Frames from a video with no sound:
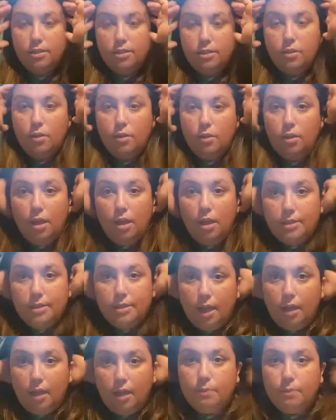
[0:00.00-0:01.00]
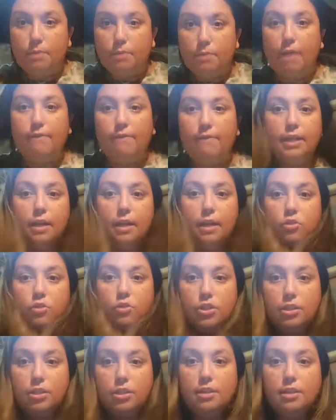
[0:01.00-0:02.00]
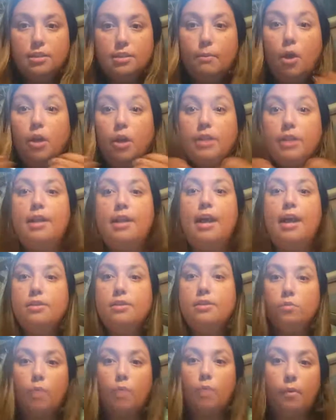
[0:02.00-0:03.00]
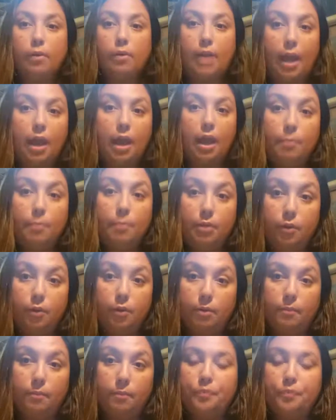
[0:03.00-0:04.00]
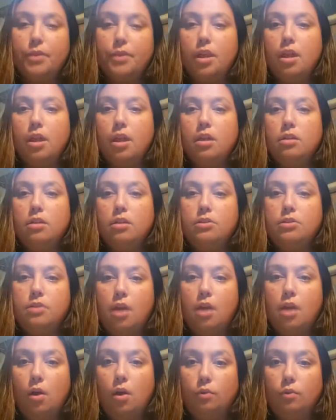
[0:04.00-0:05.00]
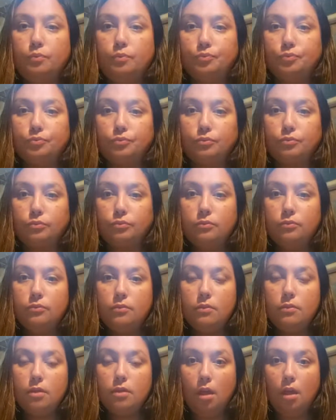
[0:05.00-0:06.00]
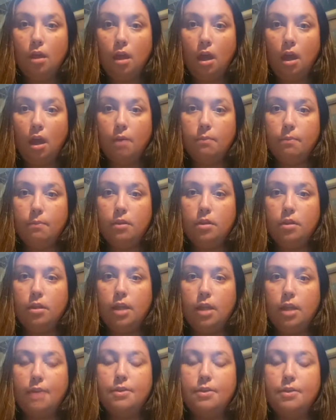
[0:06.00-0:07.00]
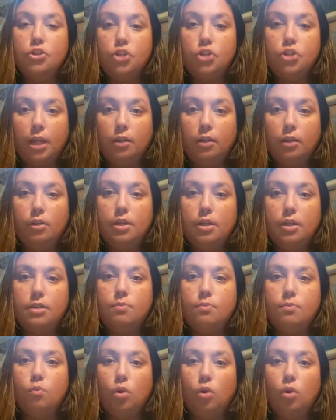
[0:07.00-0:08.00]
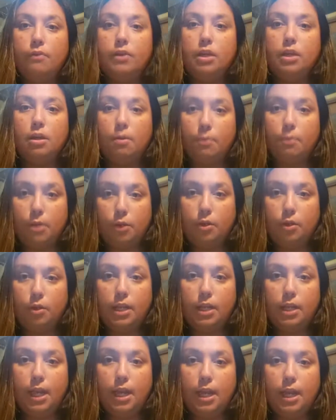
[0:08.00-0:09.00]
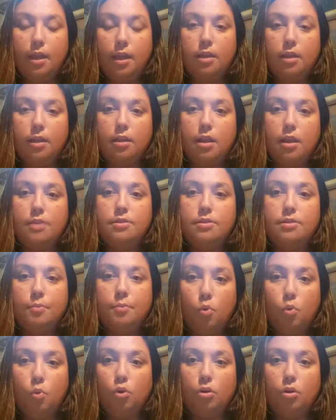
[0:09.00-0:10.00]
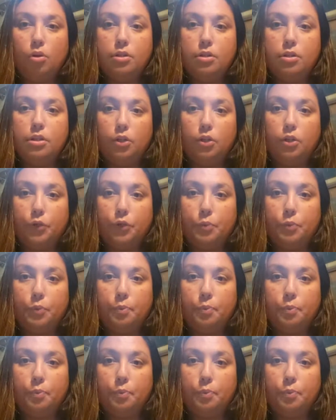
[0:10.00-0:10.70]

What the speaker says: So a lot of times my videos just get demonetized right when I upload them. So yeah, this channel is more of a community and a support group.